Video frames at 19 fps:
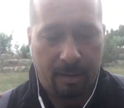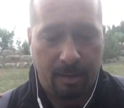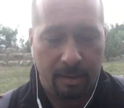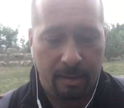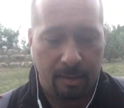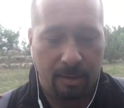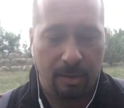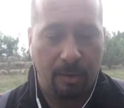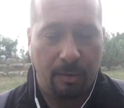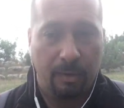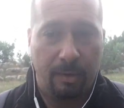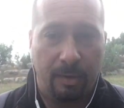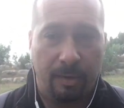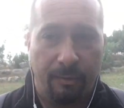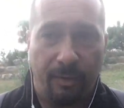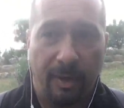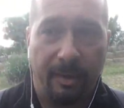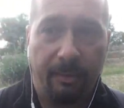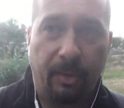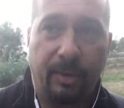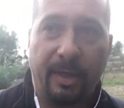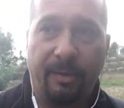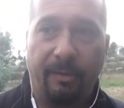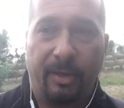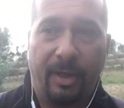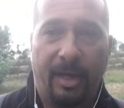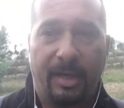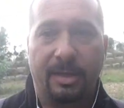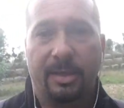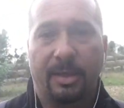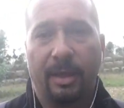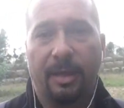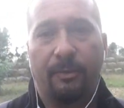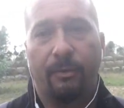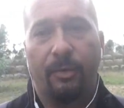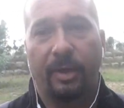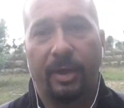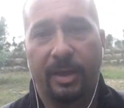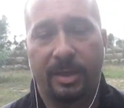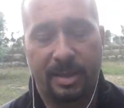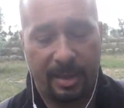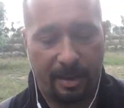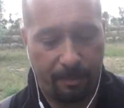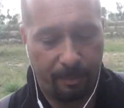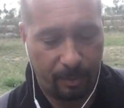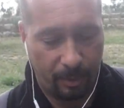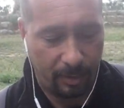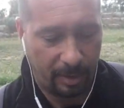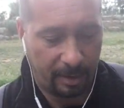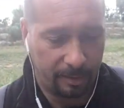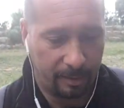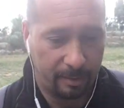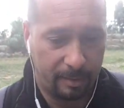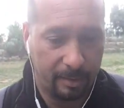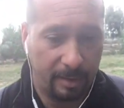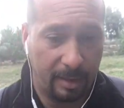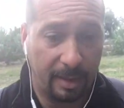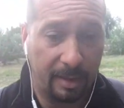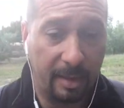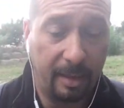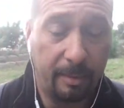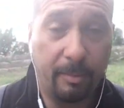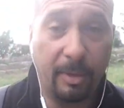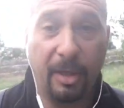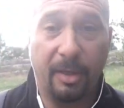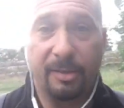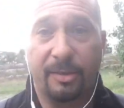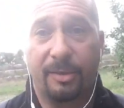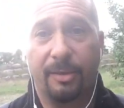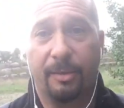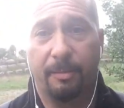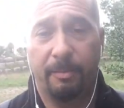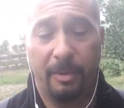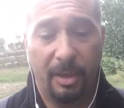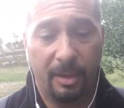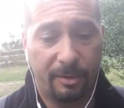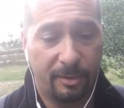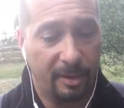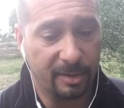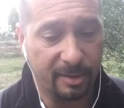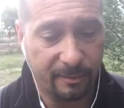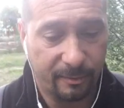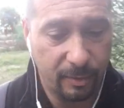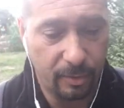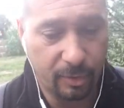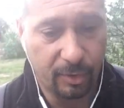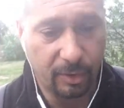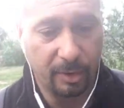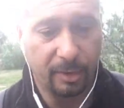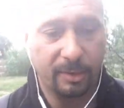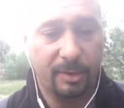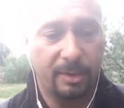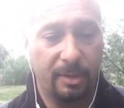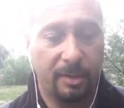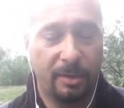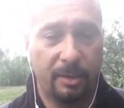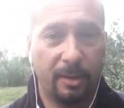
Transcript: So if I would have an accident, for example, and I need blood transfusions,